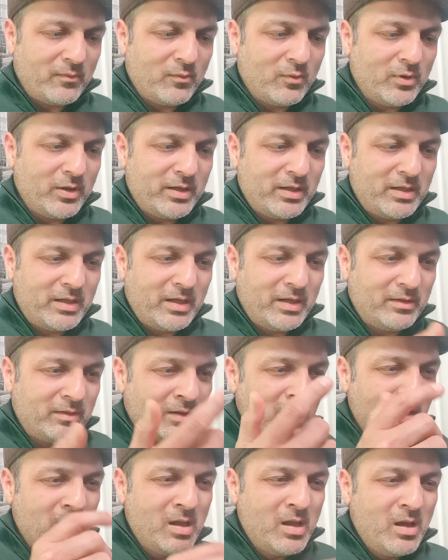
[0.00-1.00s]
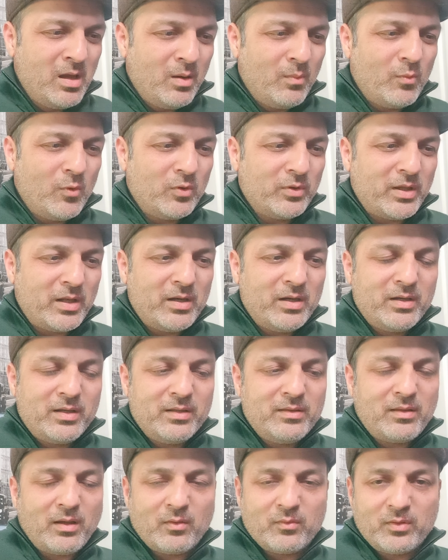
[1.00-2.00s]
already gained more than
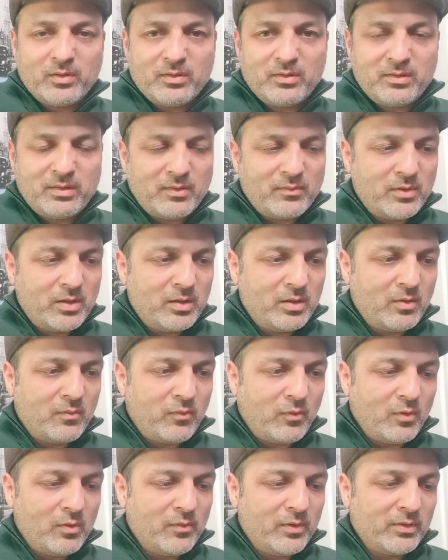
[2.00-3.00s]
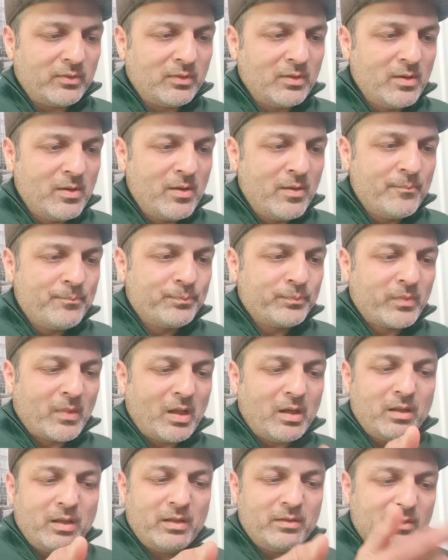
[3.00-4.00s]
18,700 followers,
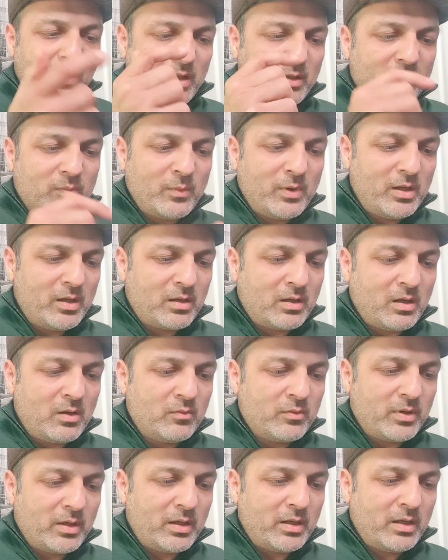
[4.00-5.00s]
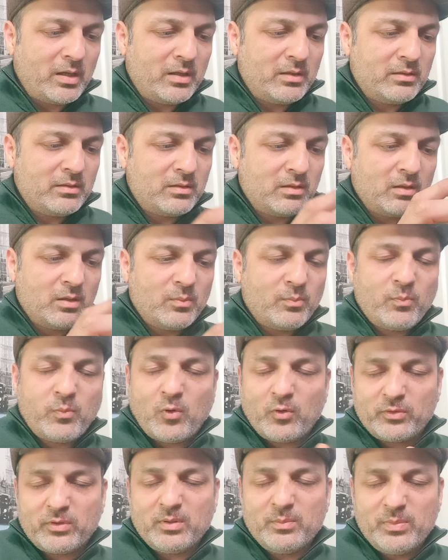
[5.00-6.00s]
and that's my account, and
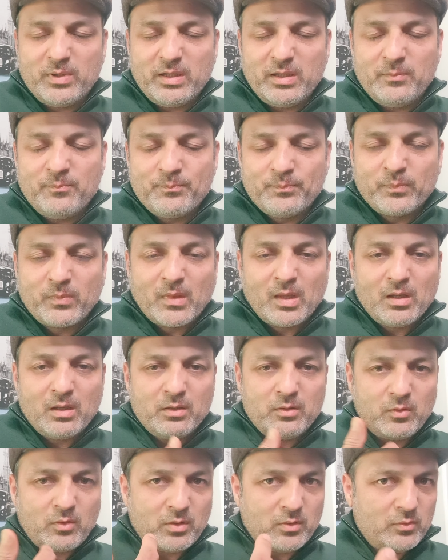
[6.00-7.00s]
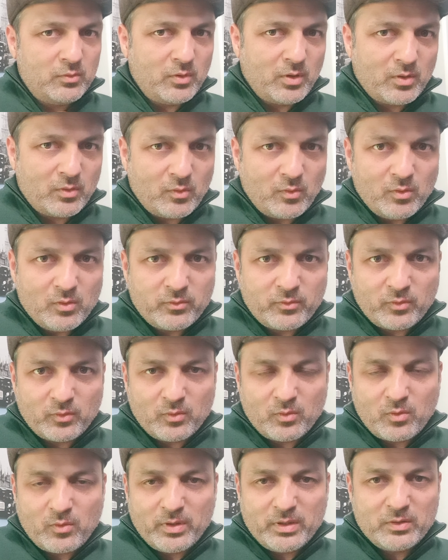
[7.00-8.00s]
possibly you are
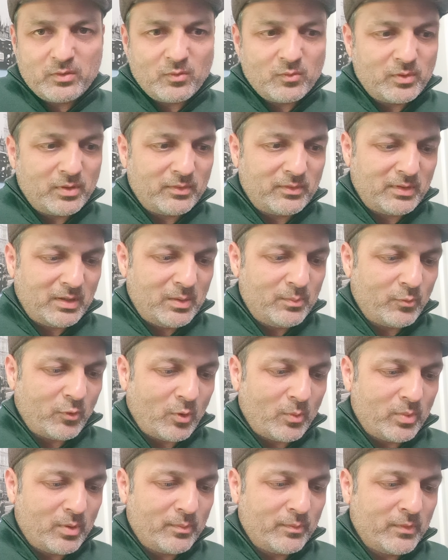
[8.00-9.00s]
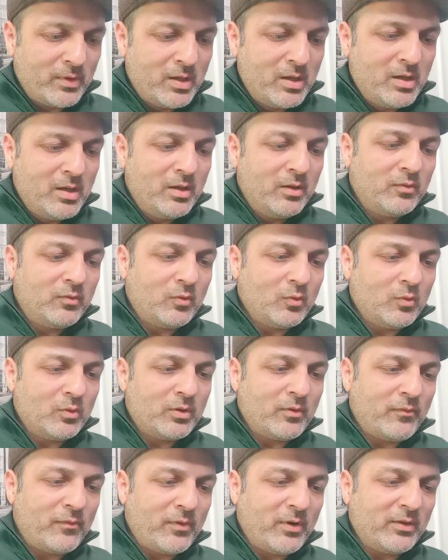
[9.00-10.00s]
also going through the same problem. So
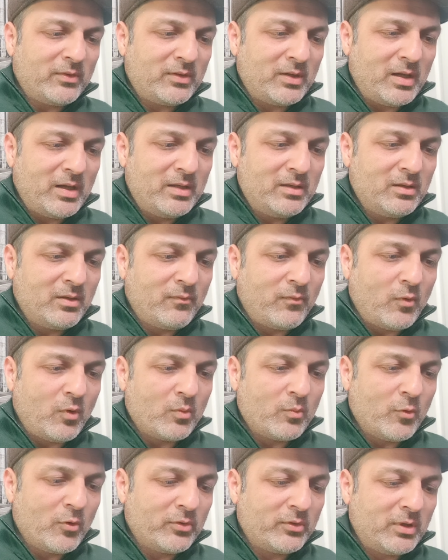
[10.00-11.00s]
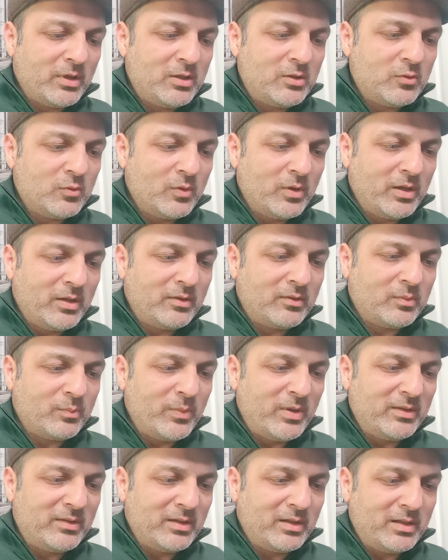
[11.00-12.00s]
the first and the foremost issue is
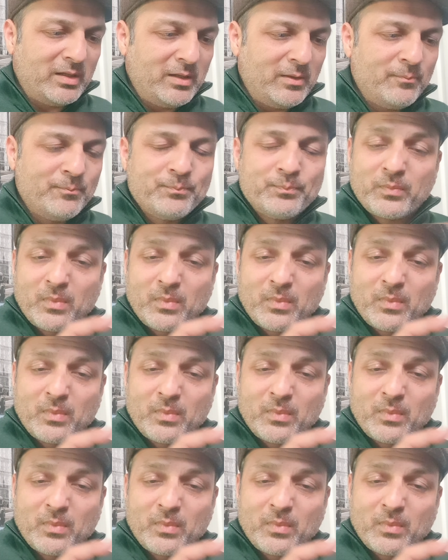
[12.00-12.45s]
basically